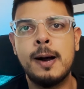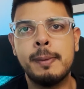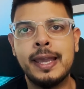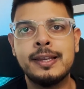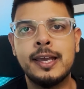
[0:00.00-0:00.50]

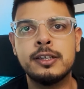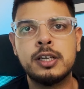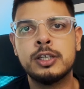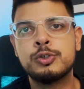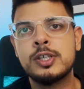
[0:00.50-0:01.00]
In
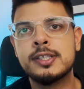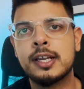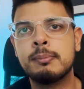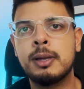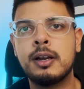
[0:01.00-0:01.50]
countries
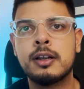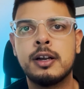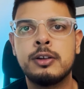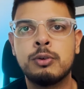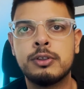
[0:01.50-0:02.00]
like
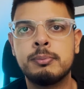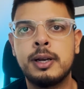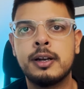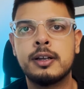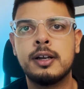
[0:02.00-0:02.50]
America, North
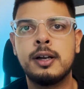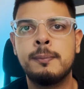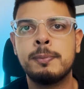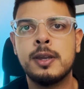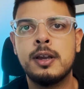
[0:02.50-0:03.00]
America,
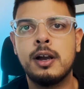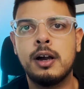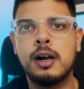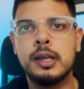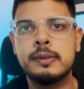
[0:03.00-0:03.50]

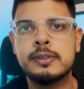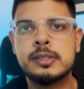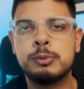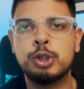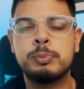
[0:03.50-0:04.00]
even
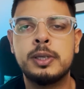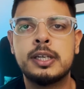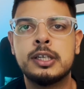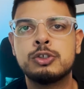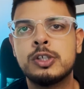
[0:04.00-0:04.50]
some European
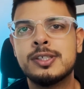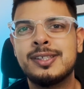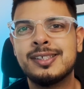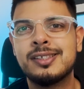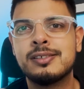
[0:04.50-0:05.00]
countries,
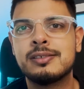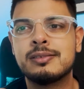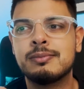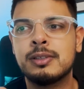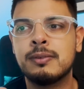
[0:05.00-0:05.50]
this
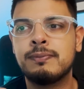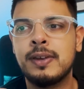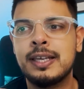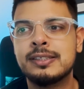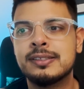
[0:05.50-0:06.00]
is the
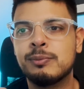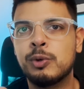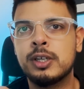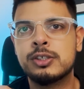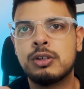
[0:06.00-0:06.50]
phase
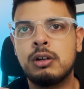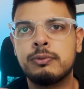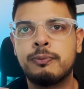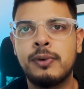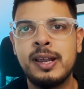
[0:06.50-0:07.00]
where it's
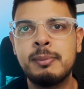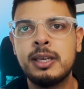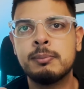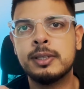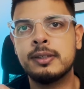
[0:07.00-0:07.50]
called
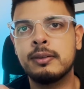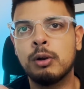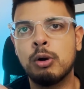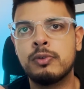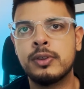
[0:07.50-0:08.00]
framing, but
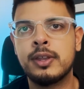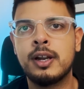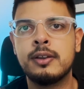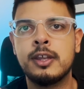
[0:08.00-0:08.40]
over there they